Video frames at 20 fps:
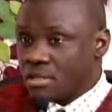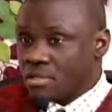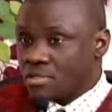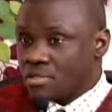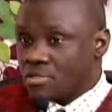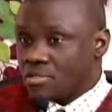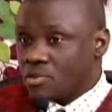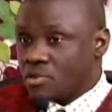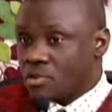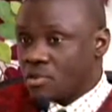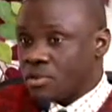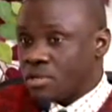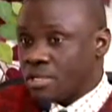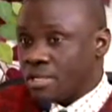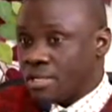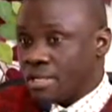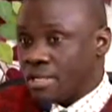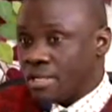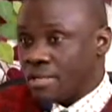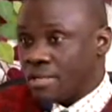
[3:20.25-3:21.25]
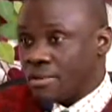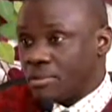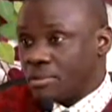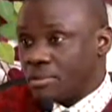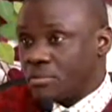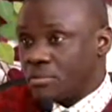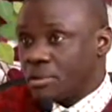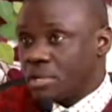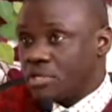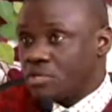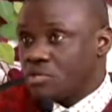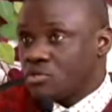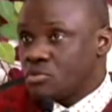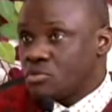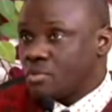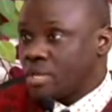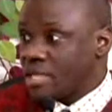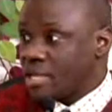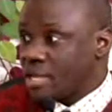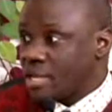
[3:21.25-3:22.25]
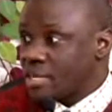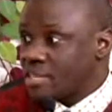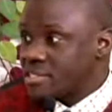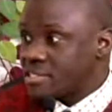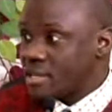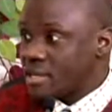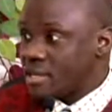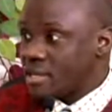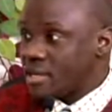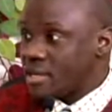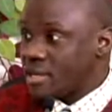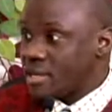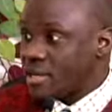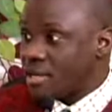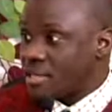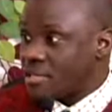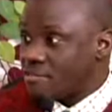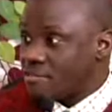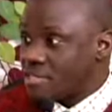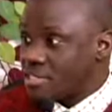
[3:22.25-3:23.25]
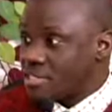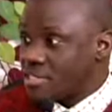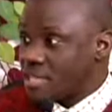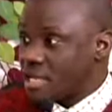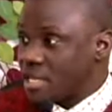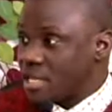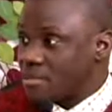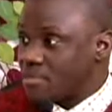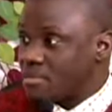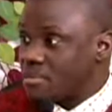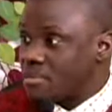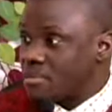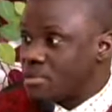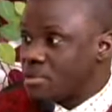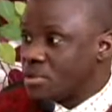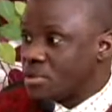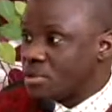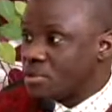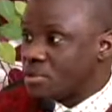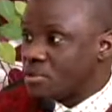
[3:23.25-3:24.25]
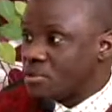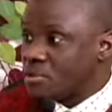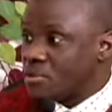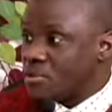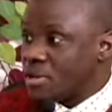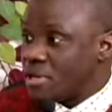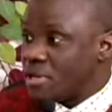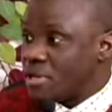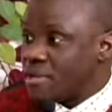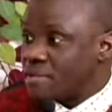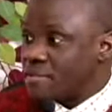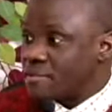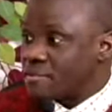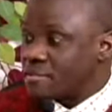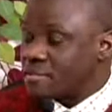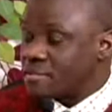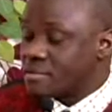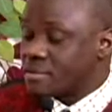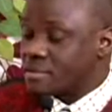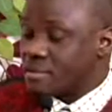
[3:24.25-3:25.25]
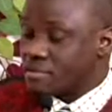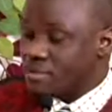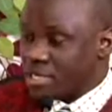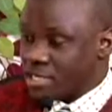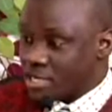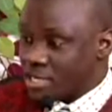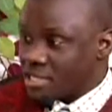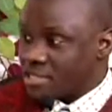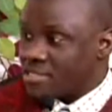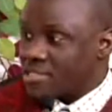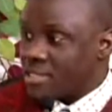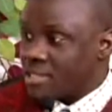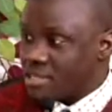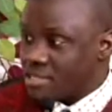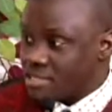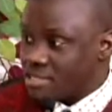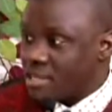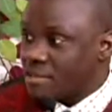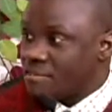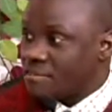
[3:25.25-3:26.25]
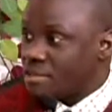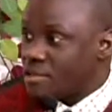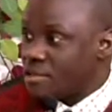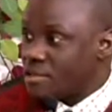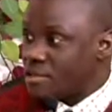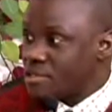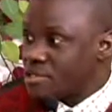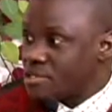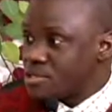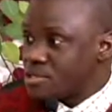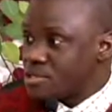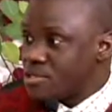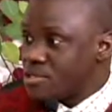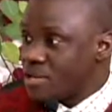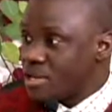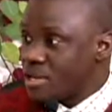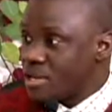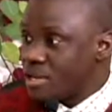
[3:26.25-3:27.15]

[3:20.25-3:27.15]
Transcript: So he went to Madagascar at the time where Madagascar is having also,